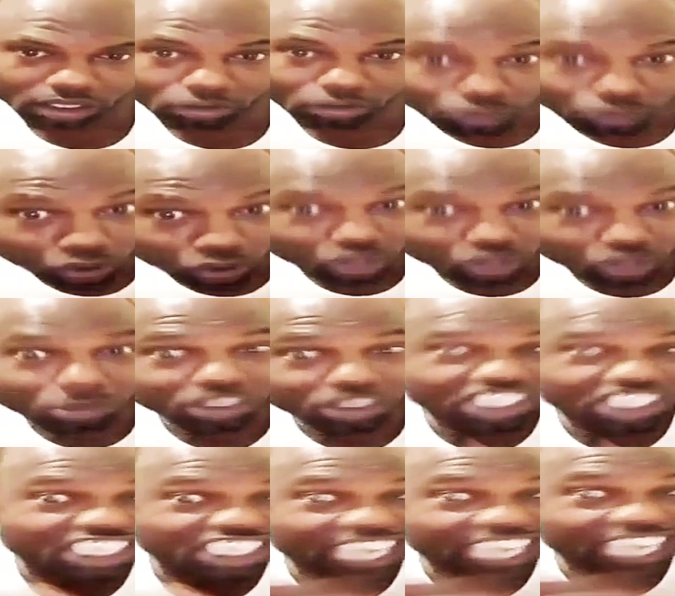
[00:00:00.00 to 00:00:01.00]
I run you know
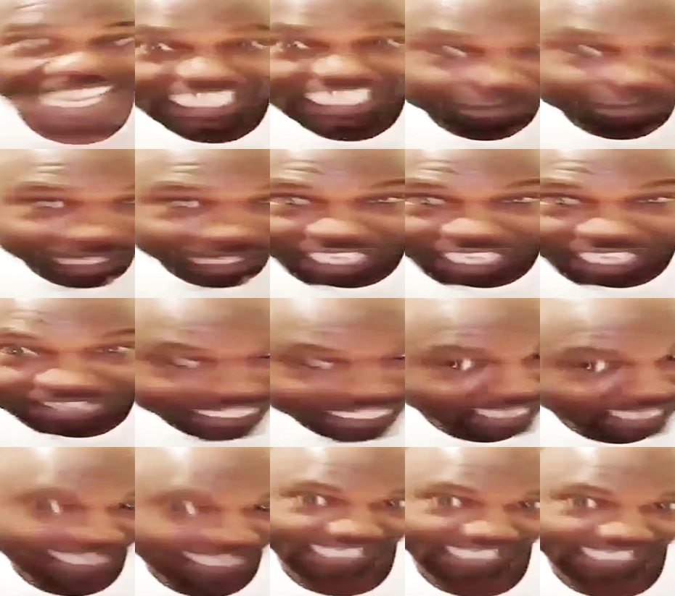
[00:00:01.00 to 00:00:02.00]
much charge me have
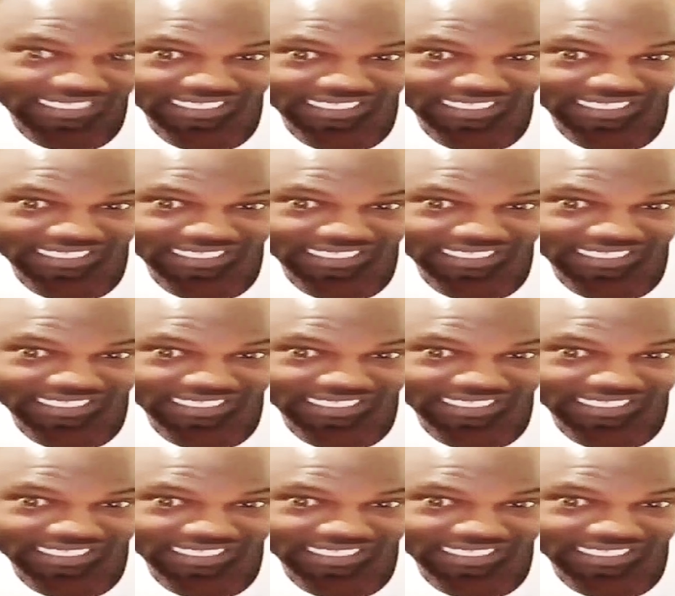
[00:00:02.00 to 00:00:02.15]
dead.